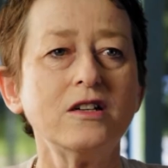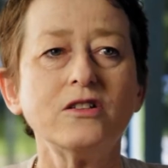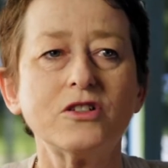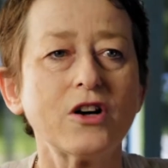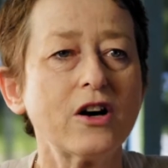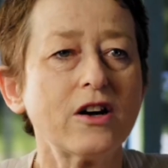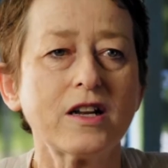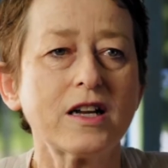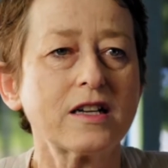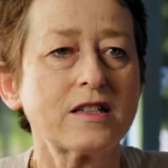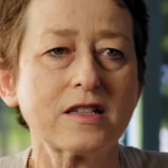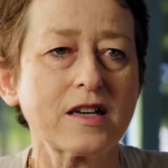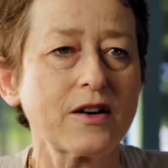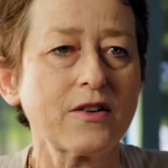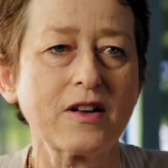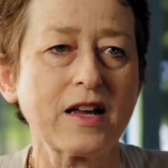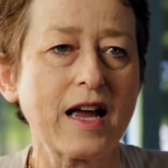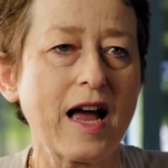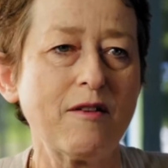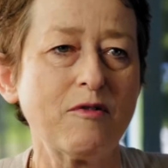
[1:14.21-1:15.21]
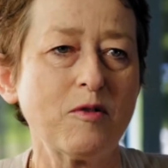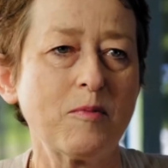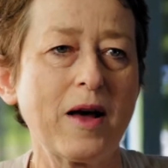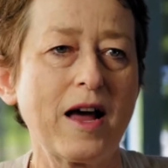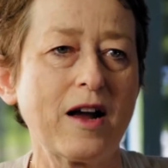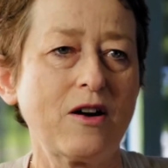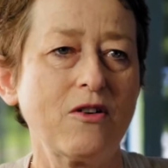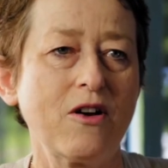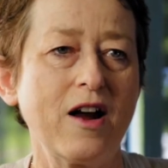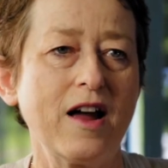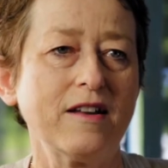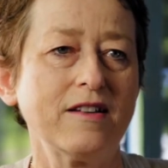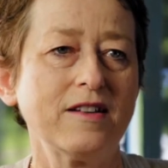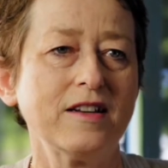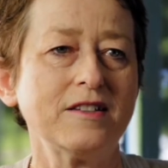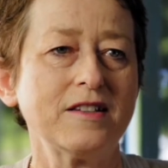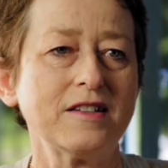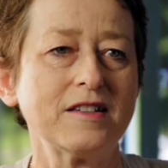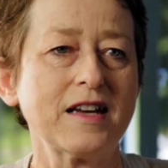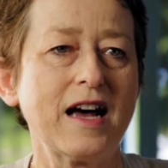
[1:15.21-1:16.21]
don't necessarily have a background
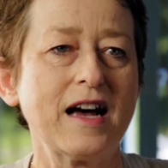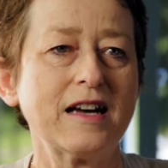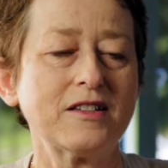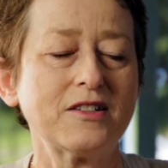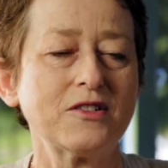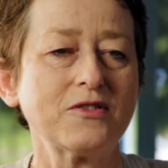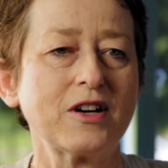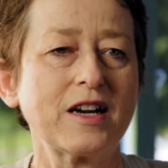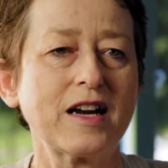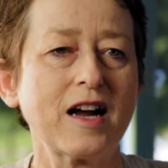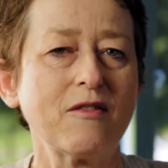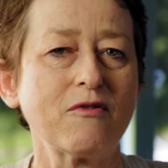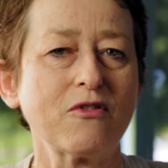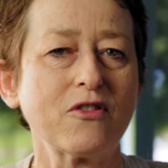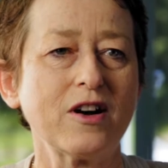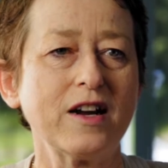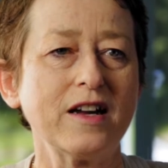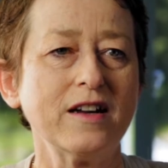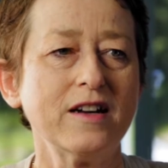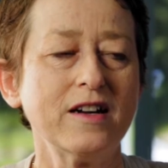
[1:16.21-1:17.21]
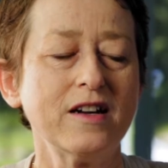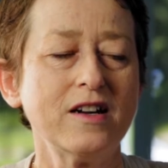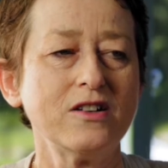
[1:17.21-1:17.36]
in disaster recovery.